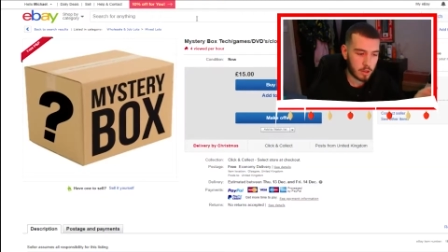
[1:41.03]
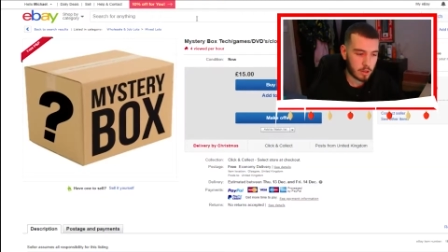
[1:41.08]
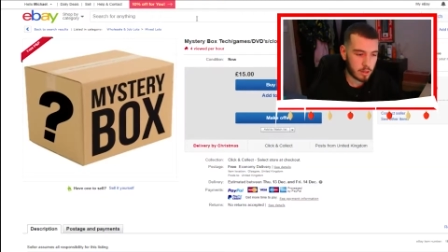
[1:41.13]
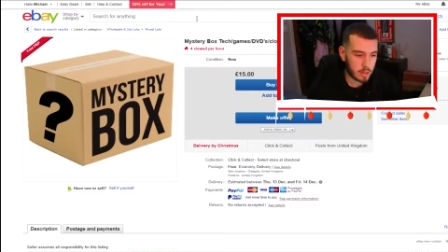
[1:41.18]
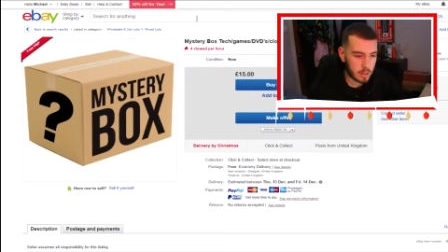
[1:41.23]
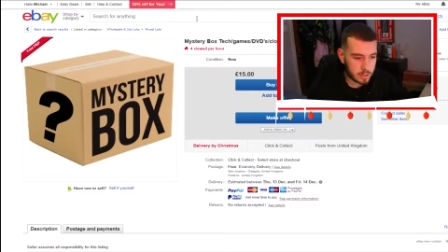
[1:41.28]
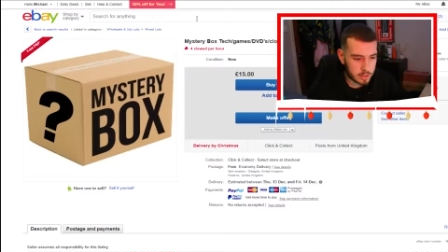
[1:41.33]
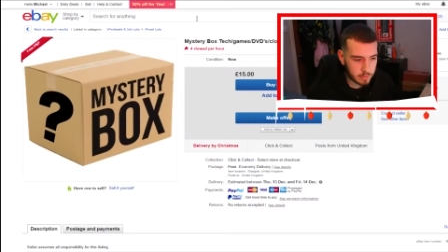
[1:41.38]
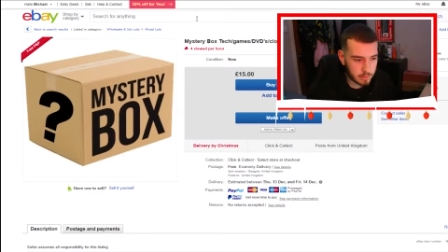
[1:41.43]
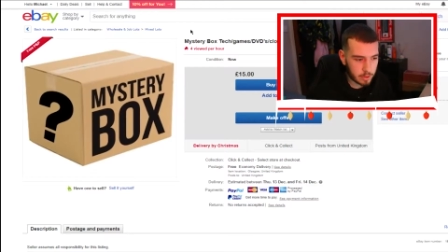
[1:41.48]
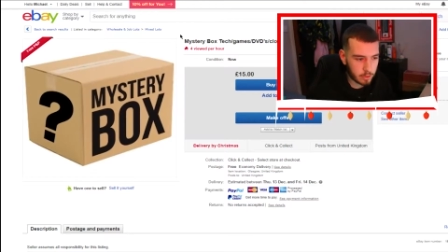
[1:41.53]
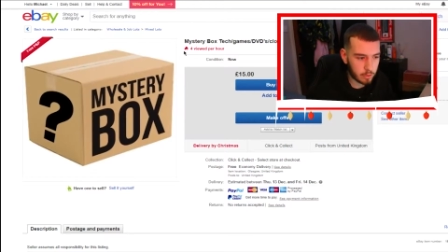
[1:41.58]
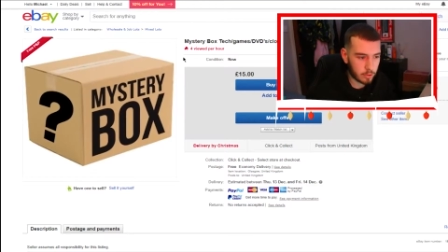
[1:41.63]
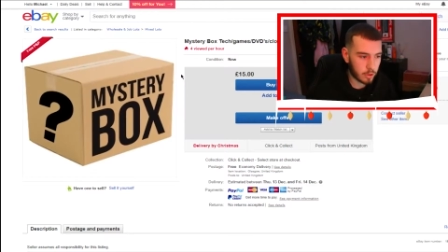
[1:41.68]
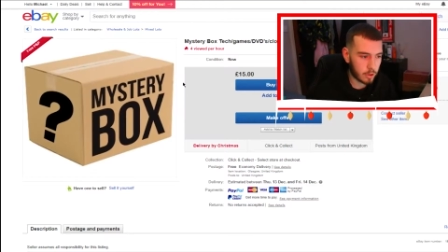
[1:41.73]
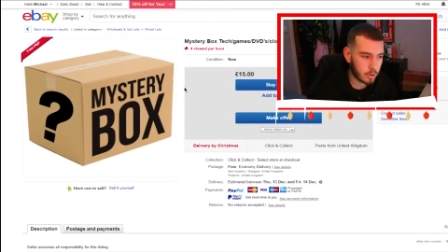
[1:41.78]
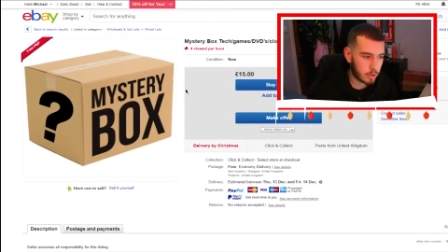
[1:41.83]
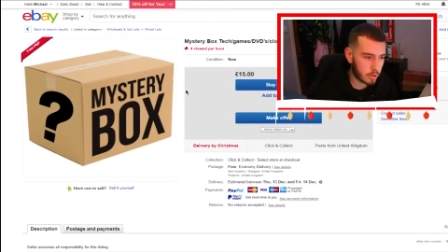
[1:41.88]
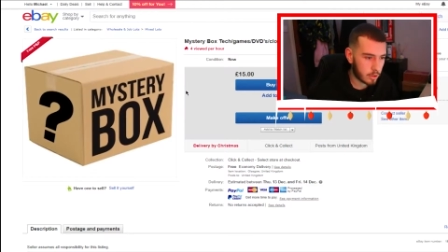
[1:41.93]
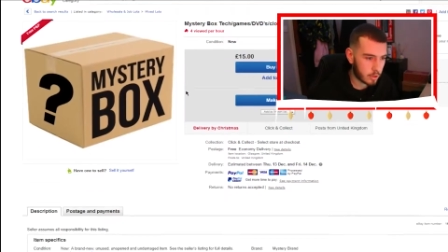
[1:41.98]
Let's have a little
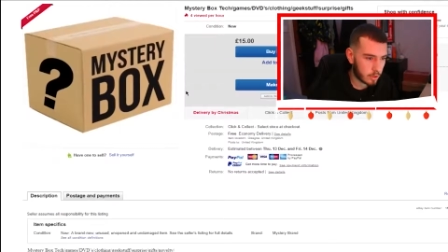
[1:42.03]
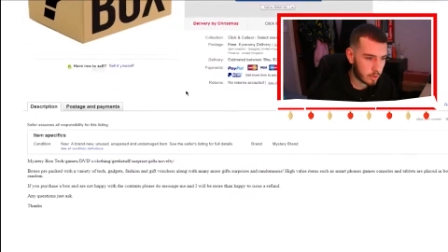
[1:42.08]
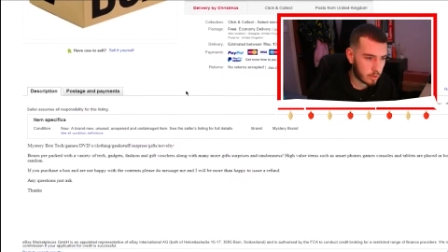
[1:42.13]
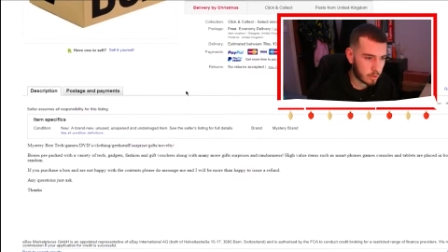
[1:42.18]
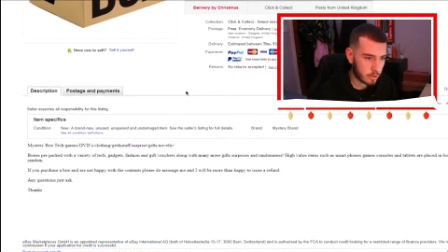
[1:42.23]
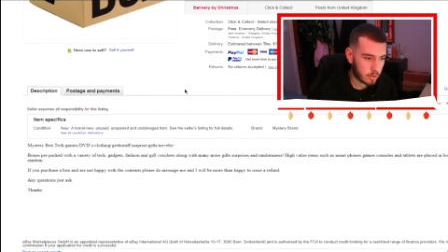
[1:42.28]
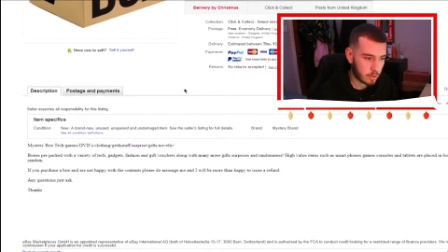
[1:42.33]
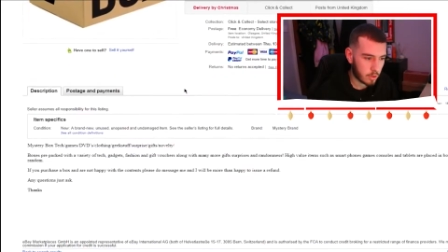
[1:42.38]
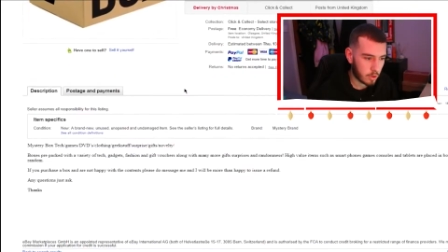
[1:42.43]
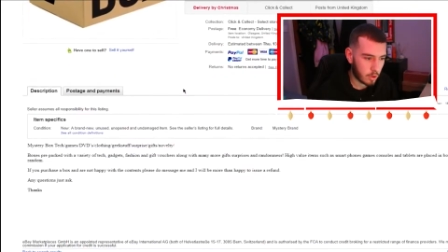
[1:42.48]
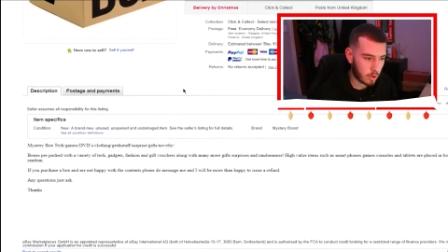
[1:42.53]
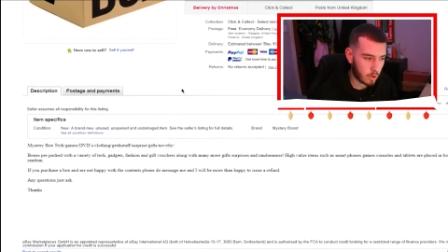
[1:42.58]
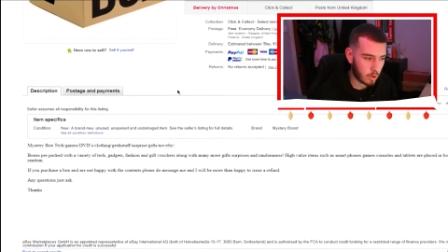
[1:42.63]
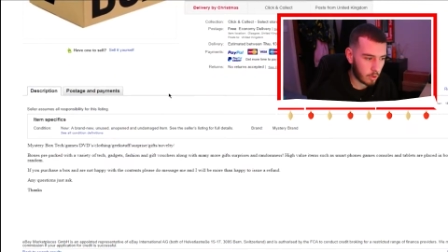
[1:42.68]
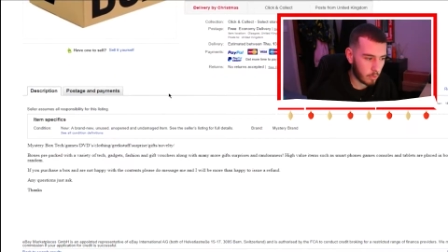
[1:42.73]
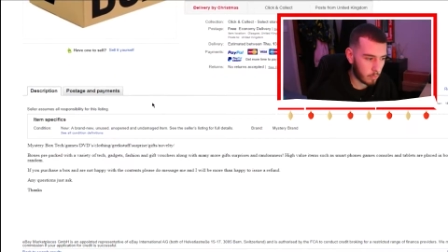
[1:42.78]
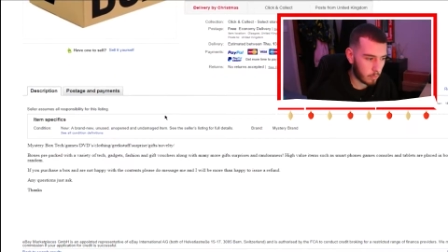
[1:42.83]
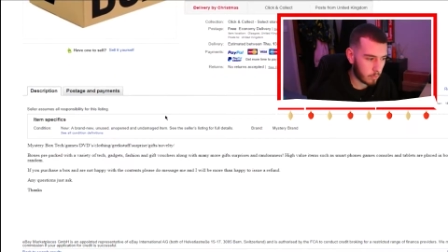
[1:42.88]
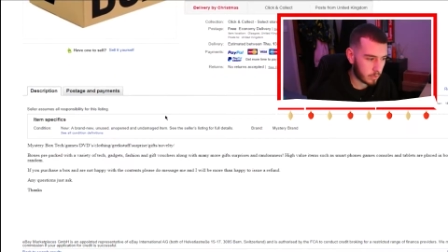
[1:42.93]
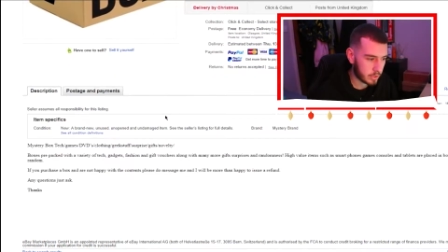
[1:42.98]
look
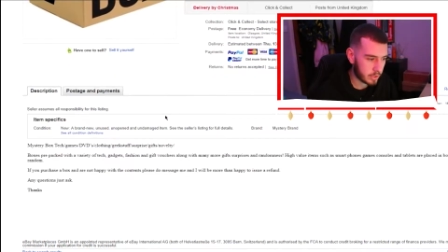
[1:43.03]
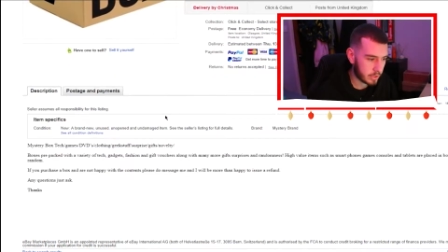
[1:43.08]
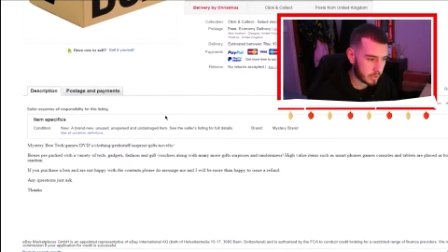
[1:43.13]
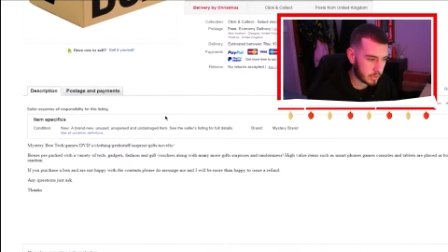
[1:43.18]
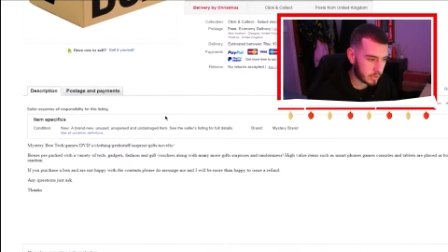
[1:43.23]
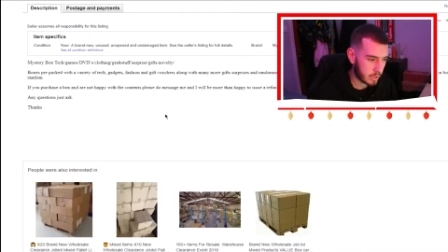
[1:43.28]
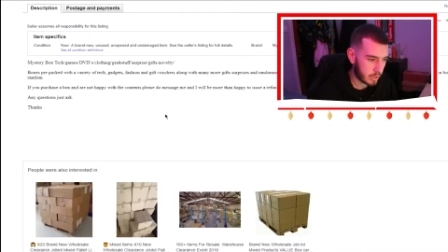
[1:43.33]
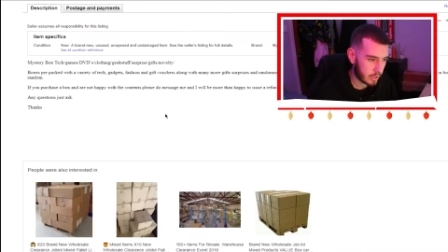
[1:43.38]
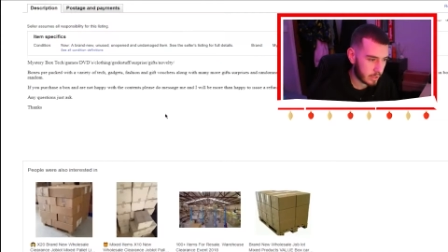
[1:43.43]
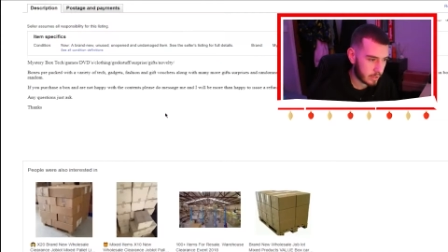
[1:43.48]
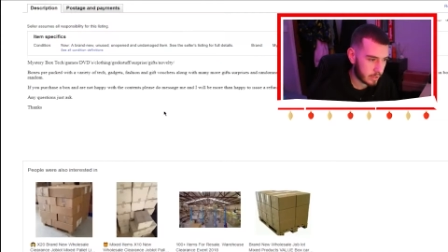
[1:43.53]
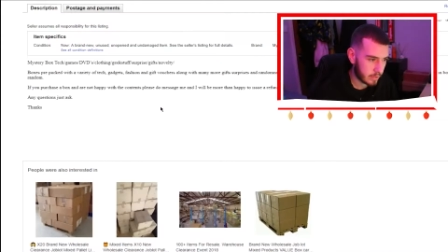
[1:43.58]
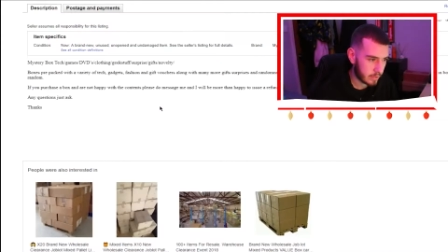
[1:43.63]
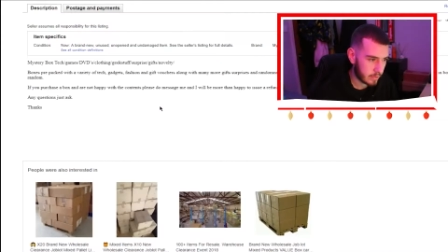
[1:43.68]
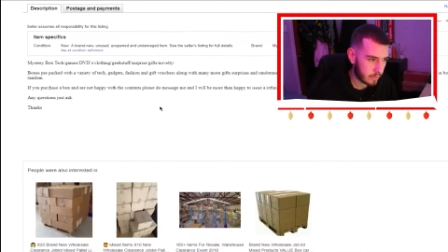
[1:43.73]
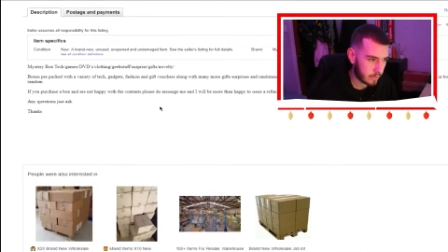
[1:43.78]
on what's inside.